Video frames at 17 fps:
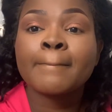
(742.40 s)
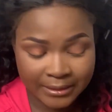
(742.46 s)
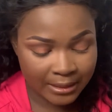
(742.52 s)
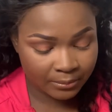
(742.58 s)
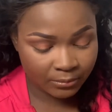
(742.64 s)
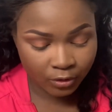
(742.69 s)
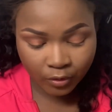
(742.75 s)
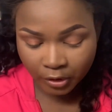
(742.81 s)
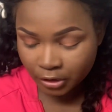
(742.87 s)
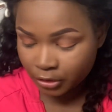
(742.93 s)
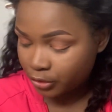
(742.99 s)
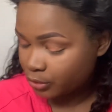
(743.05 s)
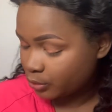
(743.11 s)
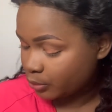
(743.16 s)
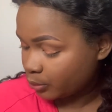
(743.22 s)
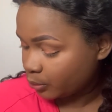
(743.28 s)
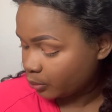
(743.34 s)
I'm going
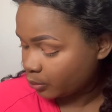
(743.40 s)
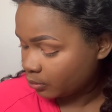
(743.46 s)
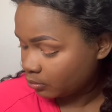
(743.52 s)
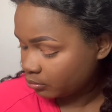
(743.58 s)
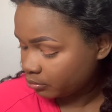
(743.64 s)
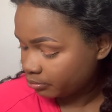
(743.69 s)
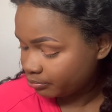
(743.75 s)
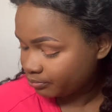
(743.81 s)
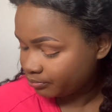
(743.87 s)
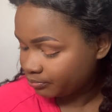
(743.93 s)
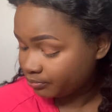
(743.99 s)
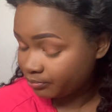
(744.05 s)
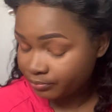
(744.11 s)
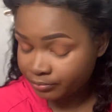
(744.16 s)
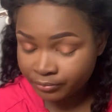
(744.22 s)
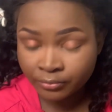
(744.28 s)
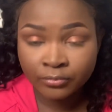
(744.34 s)
to
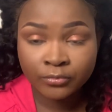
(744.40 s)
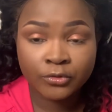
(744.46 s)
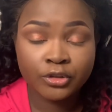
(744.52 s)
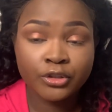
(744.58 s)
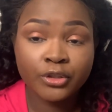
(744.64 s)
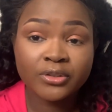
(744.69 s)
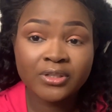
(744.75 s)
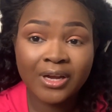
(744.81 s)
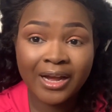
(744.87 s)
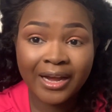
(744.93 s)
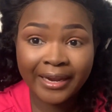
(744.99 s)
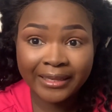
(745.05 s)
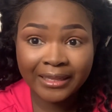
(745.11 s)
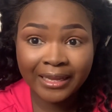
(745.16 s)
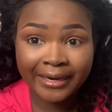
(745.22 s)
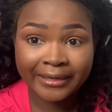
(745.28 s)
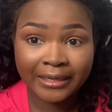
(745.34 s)
use a
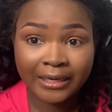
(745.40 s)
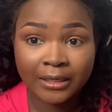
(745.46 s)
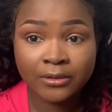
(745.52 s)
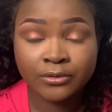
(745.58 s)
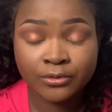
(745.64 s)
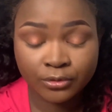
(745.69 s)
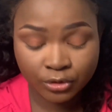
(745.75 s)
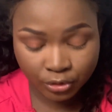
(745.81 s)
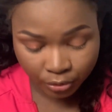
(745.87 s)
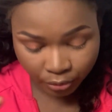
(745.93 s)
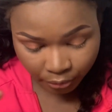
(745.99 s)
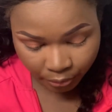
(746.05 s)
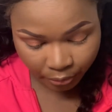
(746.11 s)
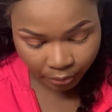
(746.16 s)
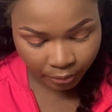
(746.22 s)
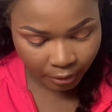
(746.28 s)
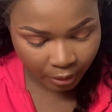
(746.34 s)
highlighter to,
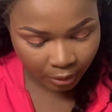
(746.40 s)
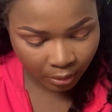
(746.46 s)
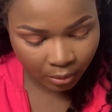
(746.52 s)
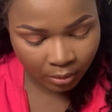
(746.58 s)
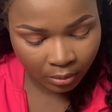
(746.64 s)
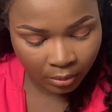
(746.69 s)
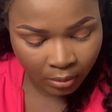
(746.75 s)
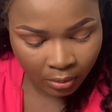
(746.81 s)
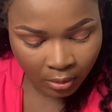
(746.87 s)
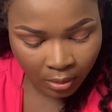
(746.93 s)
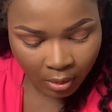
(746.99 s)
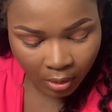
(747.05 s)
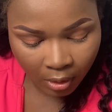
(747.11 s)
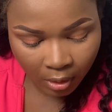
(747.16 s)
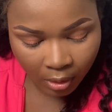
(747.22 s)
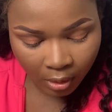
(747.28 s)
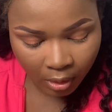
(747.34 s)

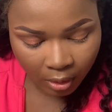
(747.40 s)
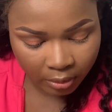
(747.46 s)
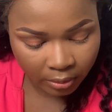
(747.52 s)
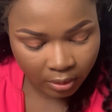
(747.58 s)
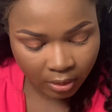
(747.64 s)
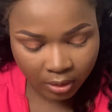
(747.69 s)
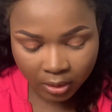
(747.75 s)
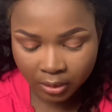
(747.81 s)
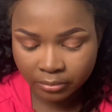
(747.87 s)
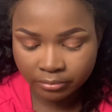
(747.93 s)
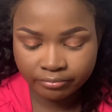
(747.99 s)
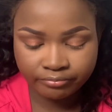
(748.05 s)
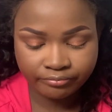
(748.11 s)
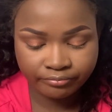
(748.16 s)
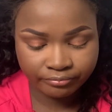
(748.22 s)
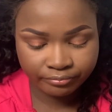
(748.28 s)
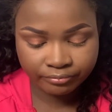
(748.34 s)
on
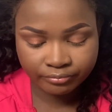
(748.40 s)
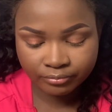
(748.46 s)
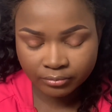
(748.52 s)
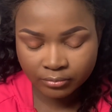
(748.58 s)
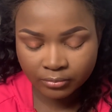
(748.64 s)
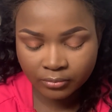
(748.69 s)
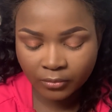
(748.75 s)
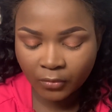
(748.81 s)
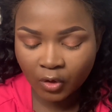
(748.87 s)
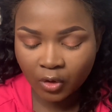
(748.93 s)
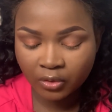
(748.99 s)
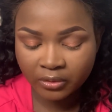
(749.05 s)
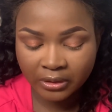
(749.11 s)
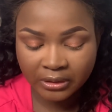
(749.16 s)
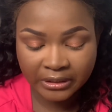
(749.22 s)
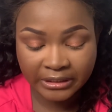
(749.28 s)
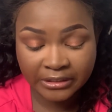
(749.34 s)

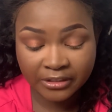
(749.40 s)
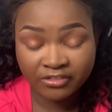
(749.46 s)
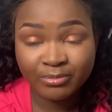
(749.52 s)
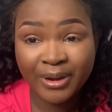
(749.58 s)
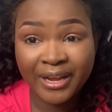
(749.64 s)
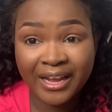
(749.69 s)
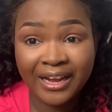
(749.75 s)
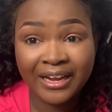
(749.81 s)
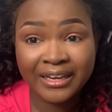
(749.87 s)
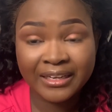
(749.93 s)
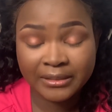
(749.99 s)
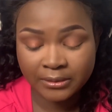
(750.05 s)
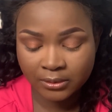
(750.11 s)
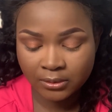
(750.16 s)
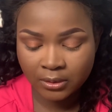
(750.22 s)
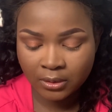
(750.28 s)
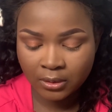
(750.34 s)
the lid of my
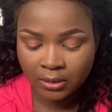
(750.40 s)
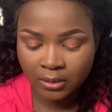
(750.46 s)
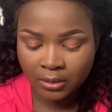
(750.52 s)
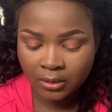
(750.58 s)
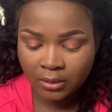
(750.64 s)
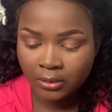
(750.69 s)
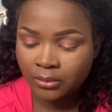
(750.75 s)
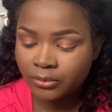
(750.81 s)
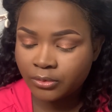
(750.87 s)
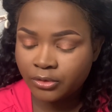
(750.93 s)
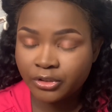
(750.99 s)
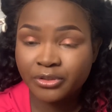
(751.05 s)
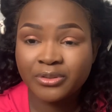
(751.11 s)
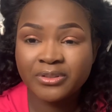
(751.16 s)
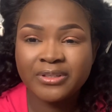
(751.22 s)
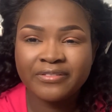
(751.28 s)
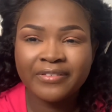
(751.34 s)
eyes,
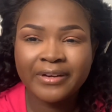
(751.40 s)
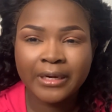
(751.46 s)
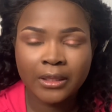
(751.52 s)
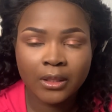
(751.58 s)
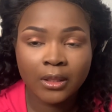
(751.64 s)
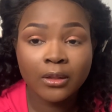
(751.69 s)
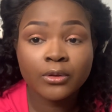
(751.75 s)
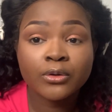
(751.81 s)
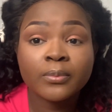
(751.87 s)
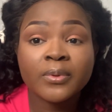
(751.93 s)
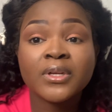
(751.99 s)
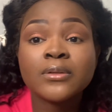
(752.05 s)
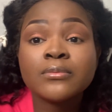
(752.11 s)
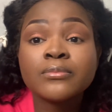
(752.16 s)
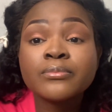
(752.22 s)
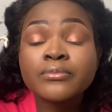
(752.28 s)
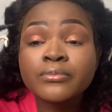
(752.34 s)
just to define it a little bit.
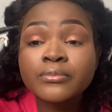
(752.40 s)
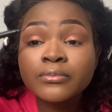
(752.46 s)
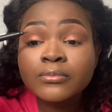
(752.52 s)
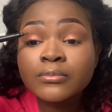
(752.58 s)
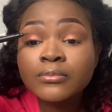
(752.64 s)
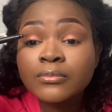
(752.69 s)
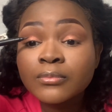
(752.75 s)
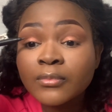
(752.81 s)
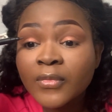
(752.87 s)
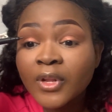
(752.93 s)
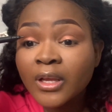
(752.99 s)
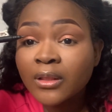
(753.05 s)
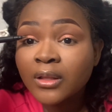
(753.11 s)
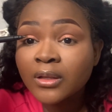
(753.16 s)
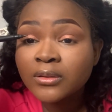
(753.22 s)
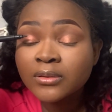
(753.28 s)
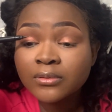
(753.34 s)
Like
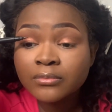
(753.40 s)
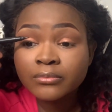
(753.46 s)
this.